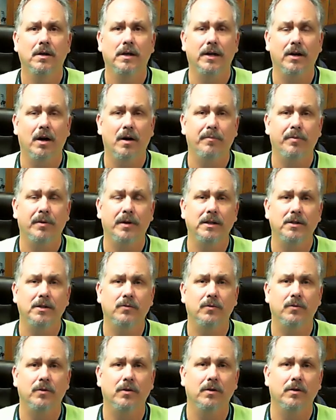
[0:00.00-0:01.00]
in our
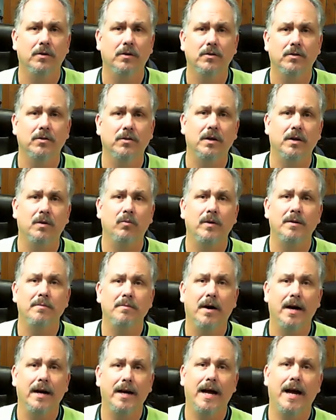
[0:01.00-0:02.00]
place, so that we
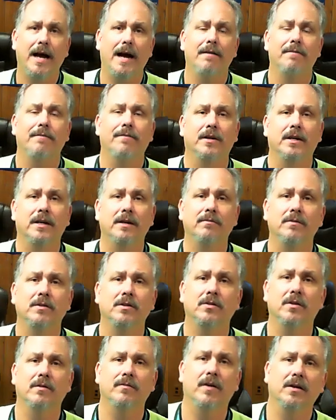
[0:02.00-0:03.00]
might have
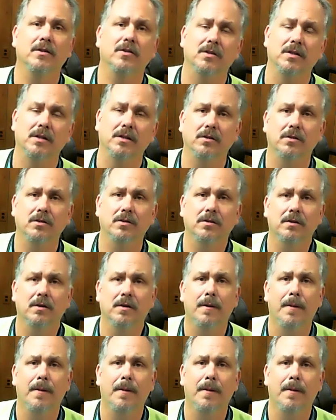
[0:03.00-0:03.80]
forgiveness of our sins,